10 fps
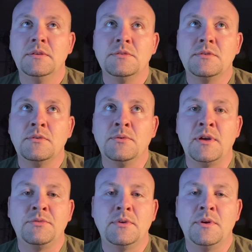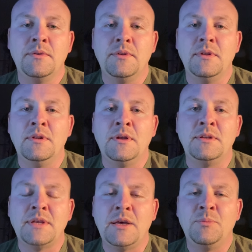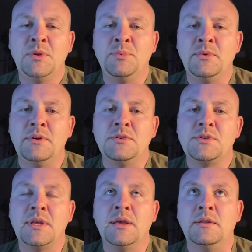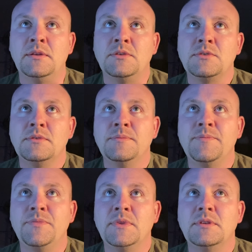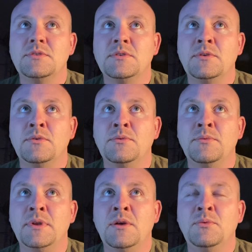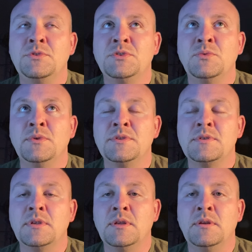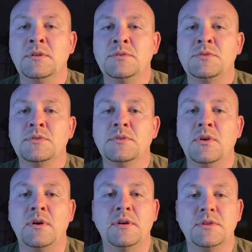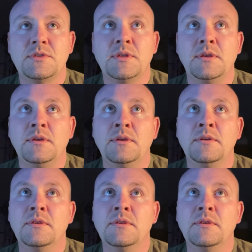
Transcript: So after a lot of time, people understand this. So now what you want to send is RST.